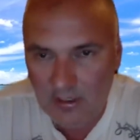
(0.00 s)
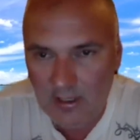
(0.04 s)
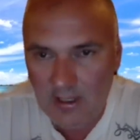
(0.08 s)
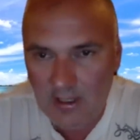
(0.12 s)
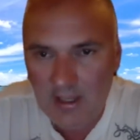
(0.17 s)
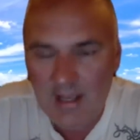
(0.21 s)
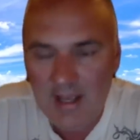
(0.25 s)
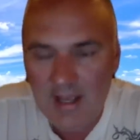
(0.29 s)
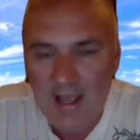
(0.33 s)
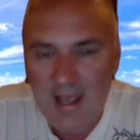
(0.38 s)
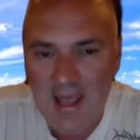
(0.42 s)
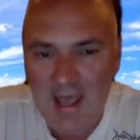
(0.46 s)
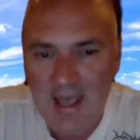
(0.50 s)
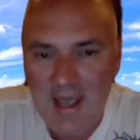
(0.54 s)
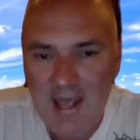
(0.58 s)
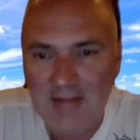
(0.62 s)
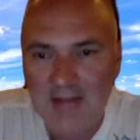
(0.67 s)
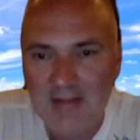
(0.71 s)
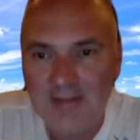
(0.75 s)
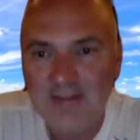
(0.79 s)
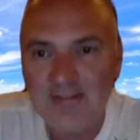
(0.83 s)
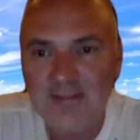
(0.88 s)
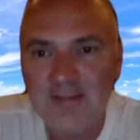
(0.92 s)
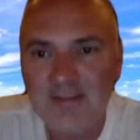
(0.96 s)
And
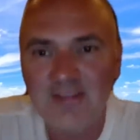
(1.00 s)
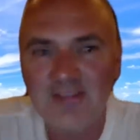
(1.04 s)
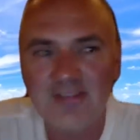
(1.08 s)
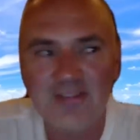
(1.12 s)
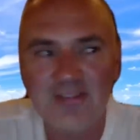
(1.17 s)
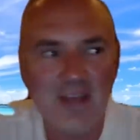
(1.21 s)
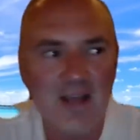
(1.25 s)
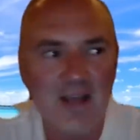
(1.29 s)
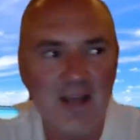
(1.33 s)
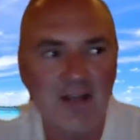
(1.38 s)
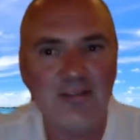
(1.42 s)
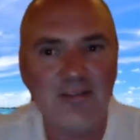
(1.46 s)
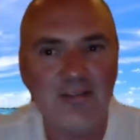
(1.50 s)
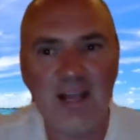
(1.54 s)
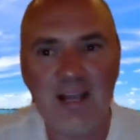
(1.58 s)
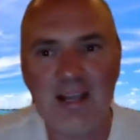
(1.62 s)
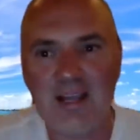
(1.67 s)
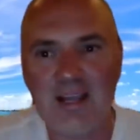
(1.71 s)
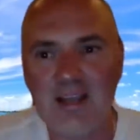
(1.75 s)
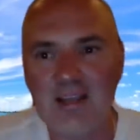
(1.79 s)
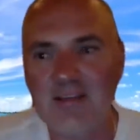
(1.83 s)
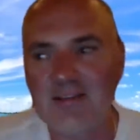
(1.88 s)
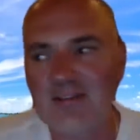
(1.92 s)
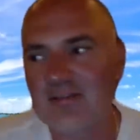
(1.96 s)
the sales, like
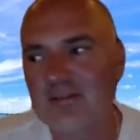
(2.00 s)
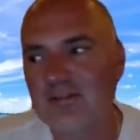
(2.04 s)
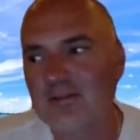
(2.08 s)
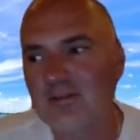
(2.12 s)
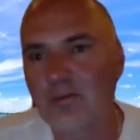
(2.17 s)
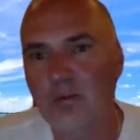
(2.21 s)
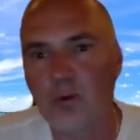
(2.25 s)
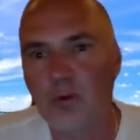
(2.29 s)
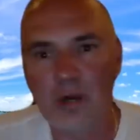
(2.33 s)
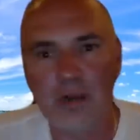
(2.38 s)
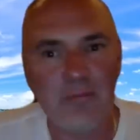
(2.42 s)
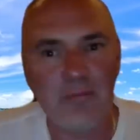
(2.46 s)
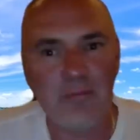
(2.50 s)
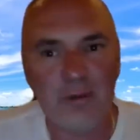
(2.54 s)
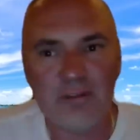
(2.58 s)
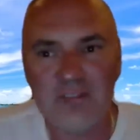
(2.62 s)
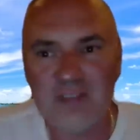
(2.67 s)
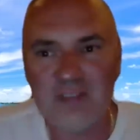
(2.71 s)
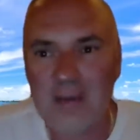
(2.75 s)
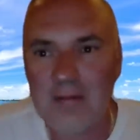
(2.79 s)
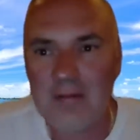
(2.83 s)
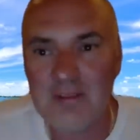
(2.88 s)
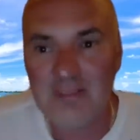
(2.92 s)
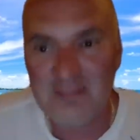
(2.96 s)
it's 24
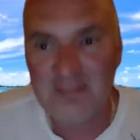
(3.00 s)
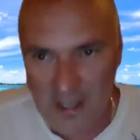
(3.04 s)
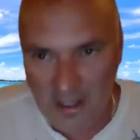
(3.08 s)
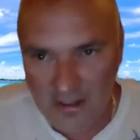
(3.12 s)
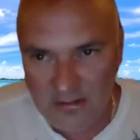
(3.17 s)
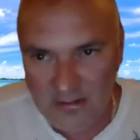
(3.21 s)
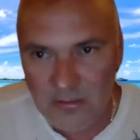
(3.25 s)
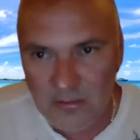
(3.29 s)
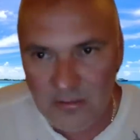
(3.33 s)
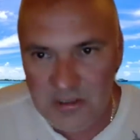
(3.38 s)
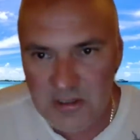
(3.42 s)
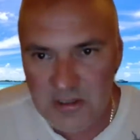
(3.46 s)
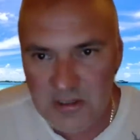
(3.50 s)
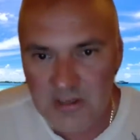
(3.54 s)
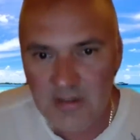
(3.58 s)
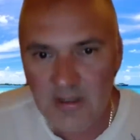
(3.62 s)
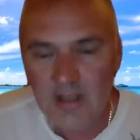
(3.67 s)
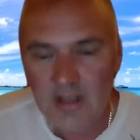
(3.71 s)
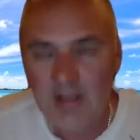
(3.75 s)
7 sales machine,